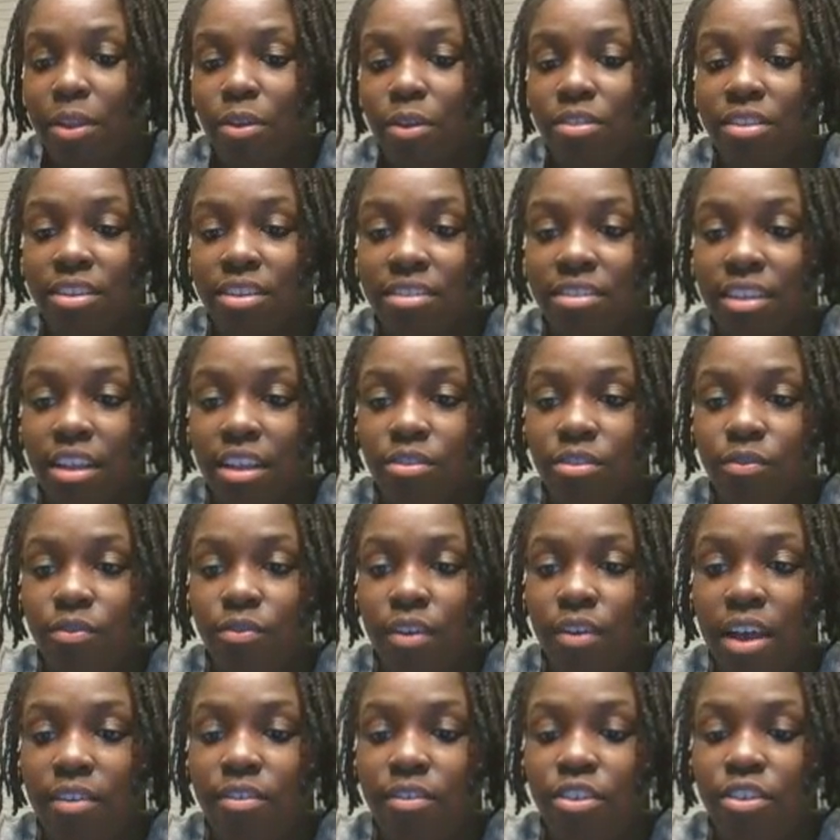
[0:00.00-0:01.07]

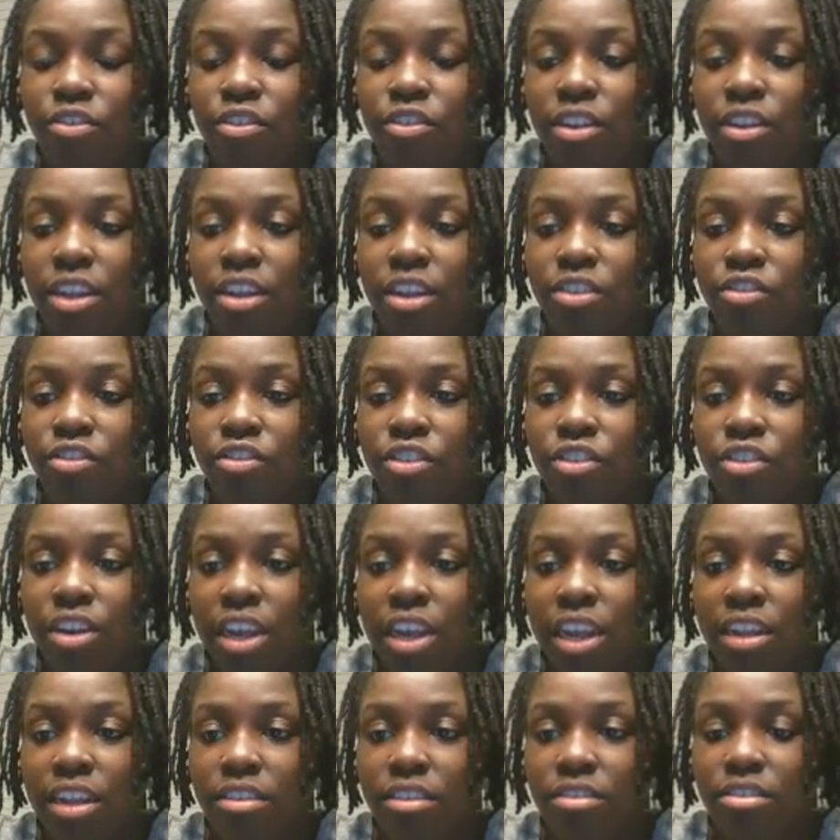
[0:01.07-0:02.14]
6,500 is your
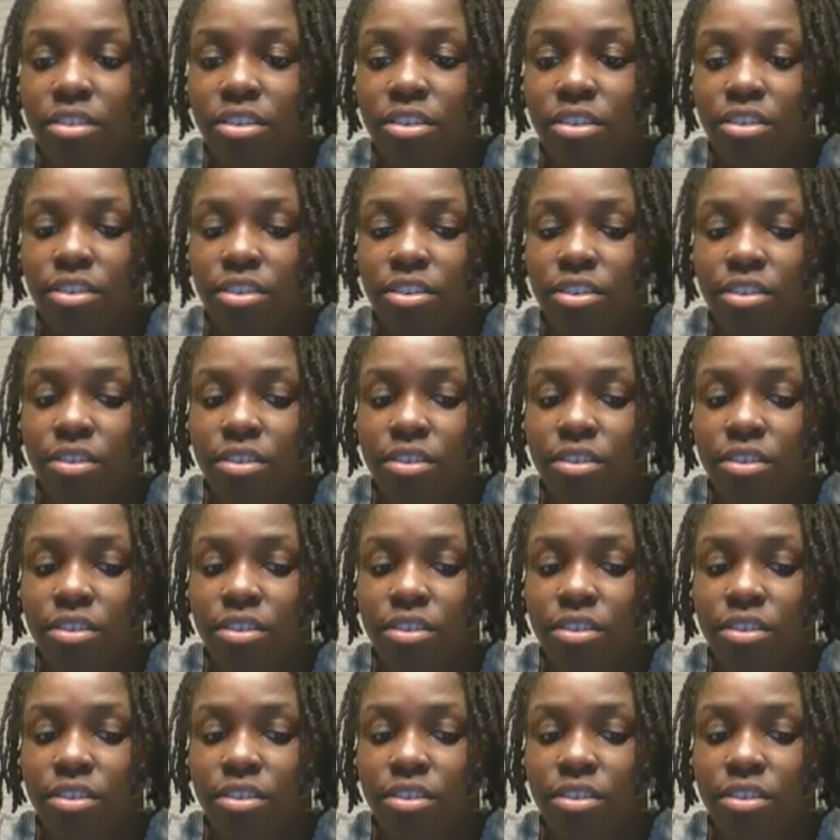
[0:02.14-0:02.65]
answer.